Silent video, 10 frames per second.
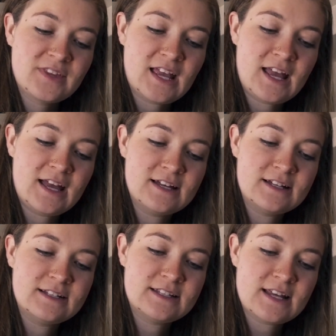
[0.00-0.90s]

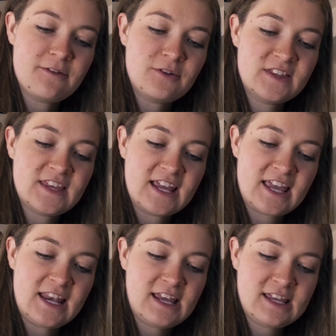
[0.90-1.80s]
and everything
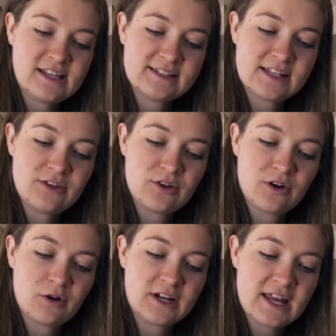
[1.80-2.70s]
in it is
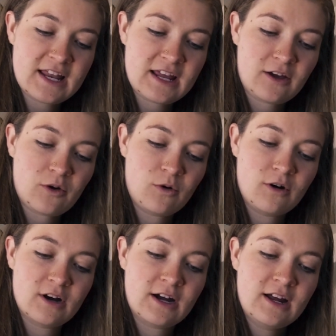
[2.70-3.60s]
either organic
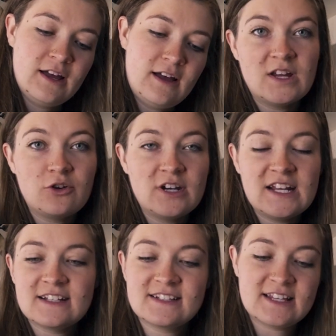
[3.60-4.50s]
or
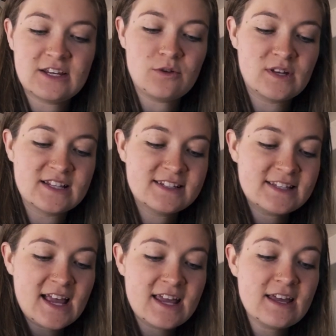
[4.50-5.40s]
ingredients that you can
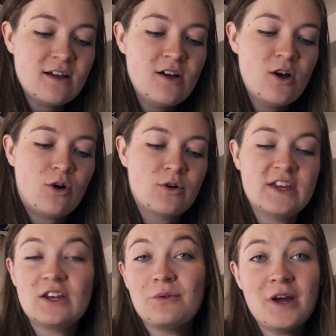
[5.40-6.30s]
say or that you